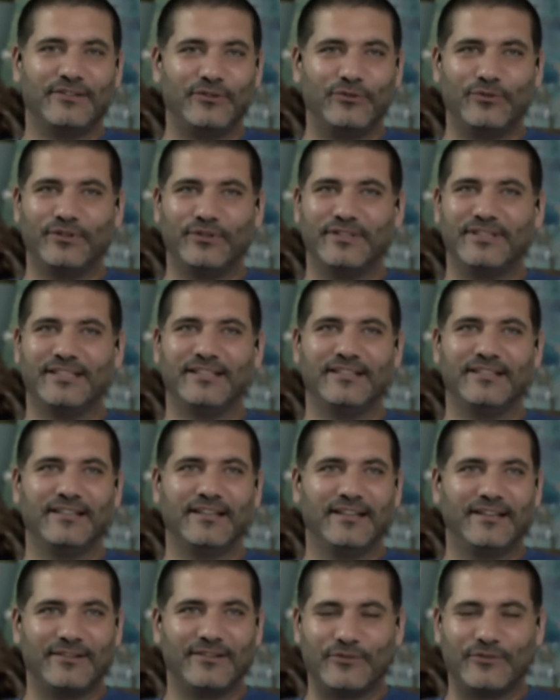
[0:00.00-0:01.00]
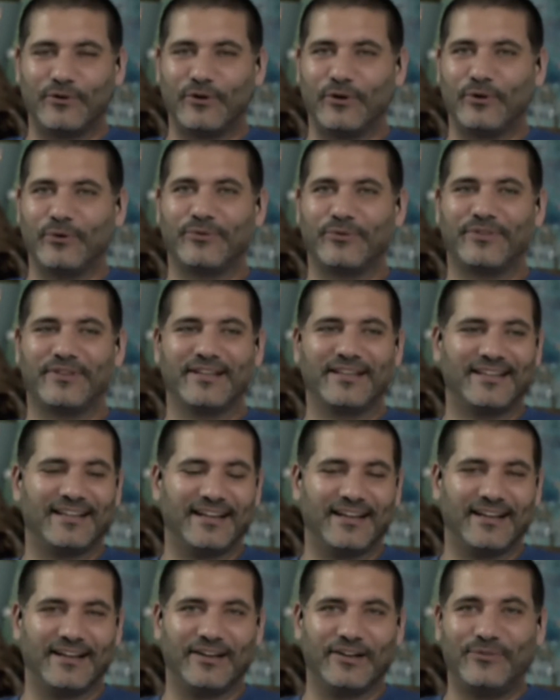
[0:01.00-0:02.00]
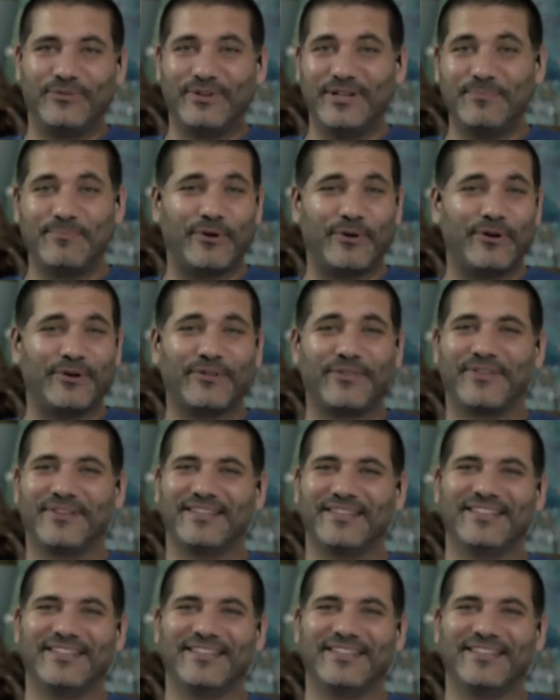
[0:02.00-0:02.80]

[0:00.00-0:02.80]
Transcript: unity, growth, rebirth.